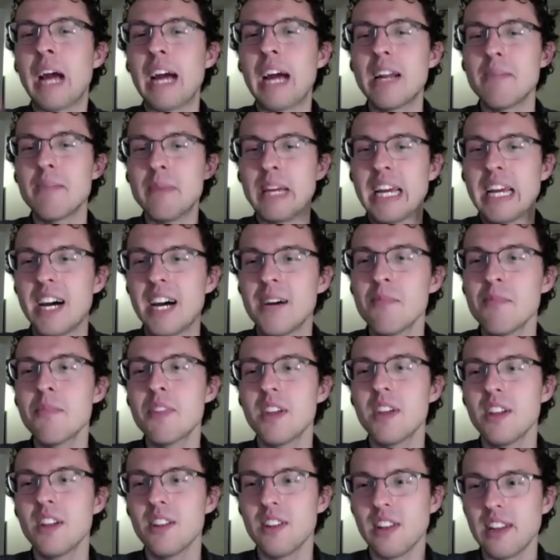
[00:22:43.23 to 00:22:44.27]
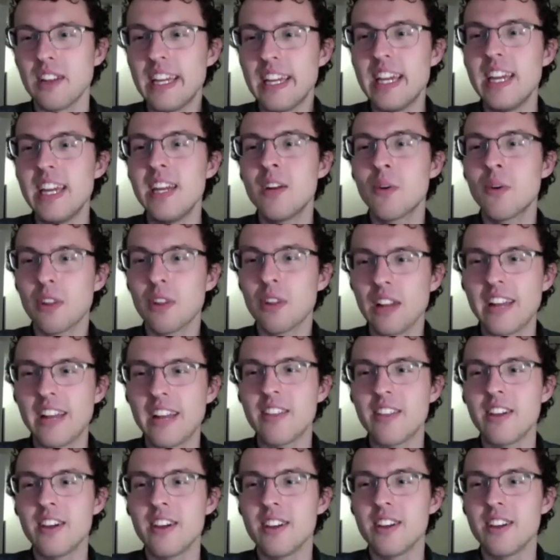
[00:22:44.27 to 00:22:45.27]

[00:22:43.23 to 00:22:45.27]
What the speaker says: kind of become the lead, or like